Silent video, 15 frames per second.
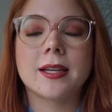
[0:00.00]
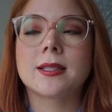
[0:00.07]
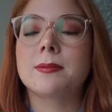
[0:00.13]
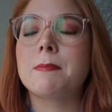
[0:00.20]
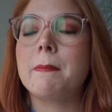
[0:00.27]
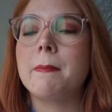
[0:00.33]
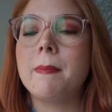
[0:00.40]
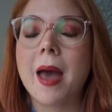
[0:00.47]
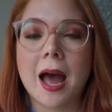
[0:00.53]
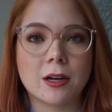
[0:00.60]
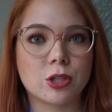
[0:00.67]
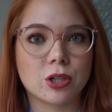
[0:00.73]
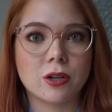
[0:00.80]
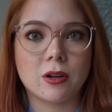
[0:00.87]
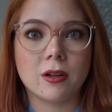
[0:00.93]
is
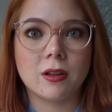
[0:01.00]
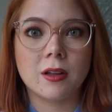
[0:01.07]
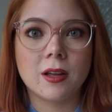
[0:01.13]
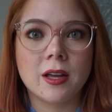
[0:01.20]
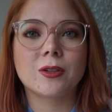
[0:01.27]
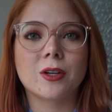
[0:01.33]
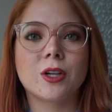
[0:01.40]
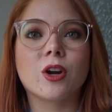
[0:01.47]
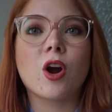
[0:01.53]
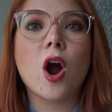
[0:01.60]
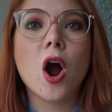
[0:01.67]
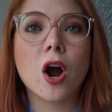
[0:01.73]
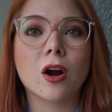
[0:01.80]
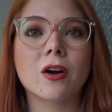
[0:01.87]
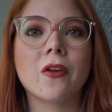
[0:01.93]
magical. Your
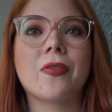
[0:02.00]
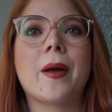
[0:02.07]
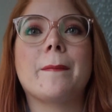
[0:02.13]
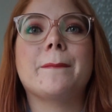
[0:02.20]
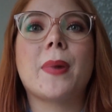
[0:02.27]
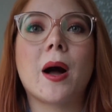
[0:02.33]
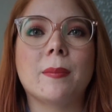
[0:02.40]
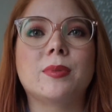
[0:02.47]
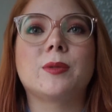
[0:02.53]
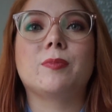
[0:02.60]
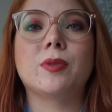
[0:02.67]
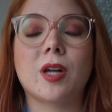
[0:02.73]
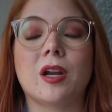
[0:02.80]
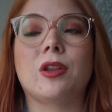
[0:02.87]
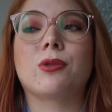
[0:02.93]
heart that pumps
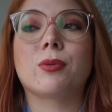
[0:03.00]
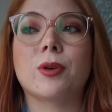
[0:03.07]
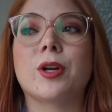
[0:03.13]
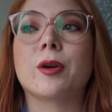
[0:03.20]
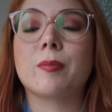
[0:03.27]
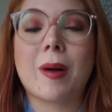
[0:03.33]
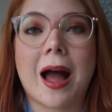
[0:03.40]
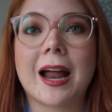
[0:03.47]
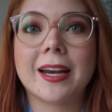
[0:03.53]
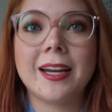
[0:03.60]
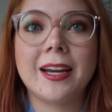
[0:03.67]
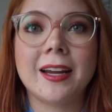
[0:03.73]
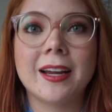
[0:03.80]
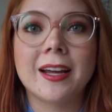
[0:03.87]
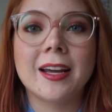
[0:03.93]
blood through your
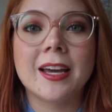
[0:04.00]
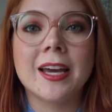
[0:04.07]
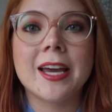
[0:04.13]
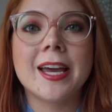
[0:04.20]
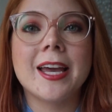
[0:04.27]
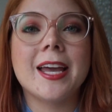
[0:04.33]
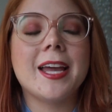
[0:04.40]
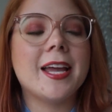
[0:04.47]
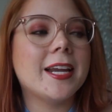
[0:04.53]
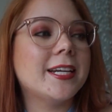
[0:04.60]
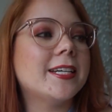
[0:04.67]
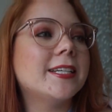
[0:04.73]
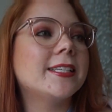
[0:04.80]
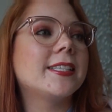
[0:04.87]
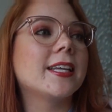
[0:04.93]
body, it
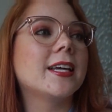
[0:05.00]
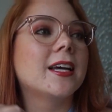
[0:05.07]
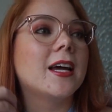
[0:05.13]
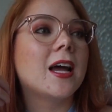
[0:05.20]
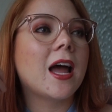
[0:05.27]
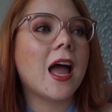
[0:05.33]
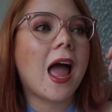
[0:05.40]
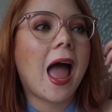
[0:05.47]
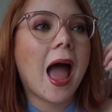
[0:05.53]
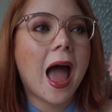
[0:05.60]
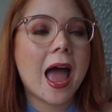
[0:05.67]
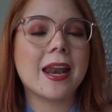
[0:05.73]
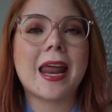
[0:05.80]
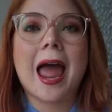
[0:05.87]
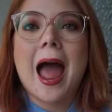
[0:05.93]
is
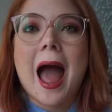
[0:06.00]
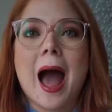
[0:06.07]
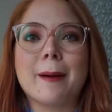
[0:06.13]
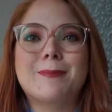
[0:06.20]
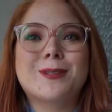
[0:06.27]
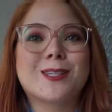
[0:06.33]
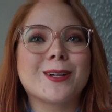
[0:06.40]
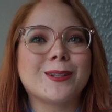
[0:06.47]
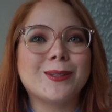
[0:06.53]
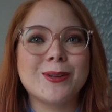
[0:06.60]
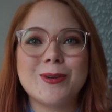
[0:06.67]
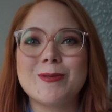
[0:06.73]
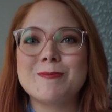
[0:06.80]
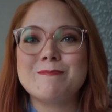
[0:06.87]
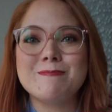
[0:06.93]
an
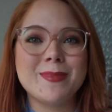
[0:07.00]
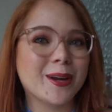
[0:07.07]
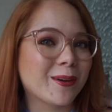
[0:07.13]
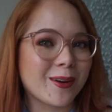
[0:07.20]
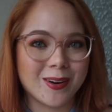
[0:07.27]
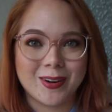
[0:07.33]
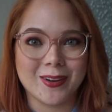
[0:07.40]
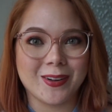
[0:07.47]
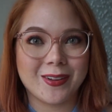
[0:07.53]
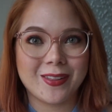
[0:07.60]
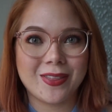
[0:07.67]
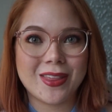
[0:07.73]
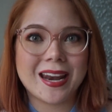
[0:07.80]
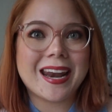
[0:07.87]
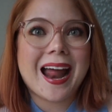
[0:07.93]
absolute
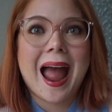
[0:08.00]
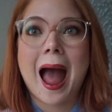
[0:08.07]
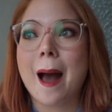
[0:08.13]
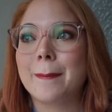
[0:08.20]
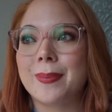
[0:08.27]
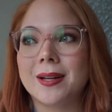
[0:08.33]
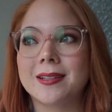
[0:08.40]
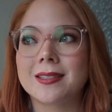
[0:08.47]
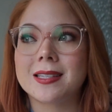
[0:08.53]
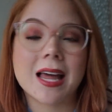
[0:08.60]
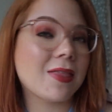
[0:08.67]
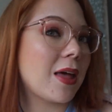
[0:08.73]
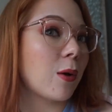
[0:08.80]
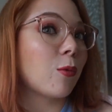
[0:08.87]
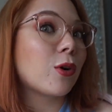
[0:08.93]
miracle that it happens
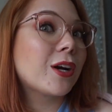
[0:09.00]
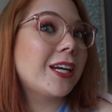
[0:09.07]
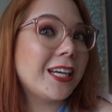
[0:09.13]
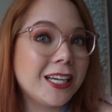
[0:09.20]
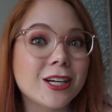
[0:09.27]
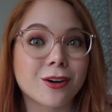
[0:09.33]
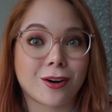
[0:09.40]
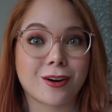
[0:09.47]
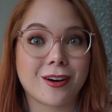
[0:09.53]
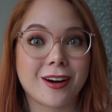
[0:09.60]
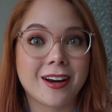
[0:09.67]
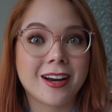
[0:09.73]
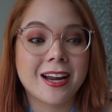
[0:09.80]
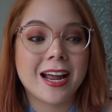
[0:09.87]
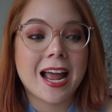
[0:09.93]
and that we're here.
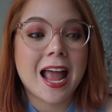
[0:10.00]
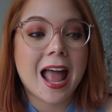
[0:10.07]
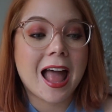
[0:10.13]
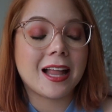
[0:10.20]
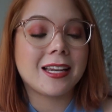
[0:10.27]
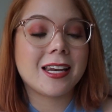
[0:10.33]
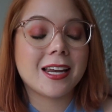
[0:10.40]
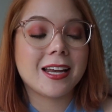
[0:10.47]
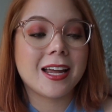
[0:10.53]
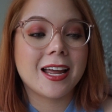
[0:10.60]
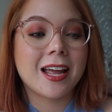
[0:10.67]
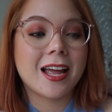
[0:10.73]
And